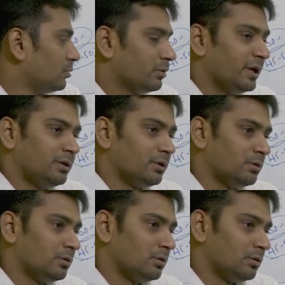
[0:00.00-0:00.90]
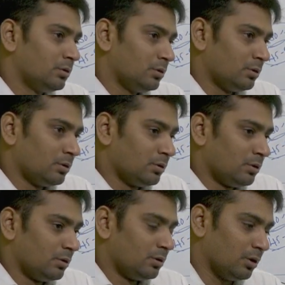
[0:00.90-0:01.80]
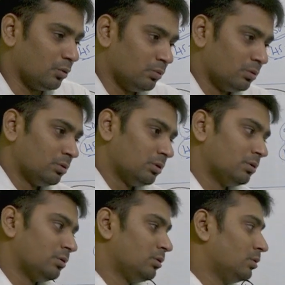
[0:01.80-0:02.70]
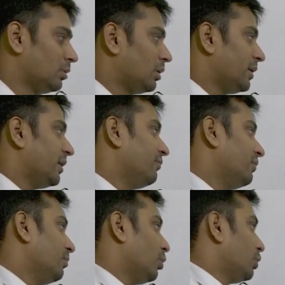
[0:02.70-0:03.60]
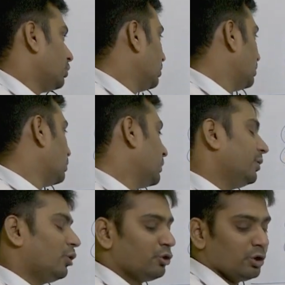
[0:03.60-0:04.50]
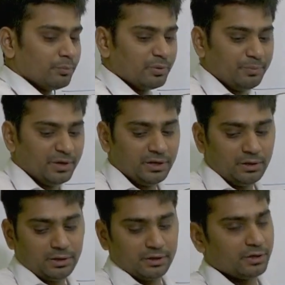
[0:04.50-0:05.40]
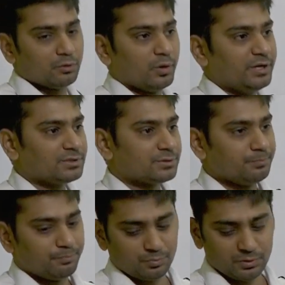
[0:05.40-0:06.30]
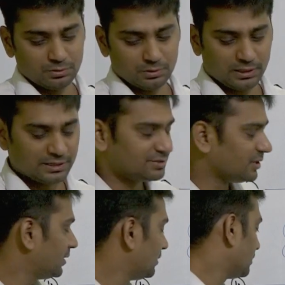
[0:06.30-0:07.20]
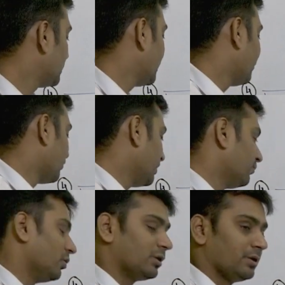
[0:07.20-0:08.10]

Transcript: Right? Now, every module, whenever you are preparing, it requires, I said, a framework.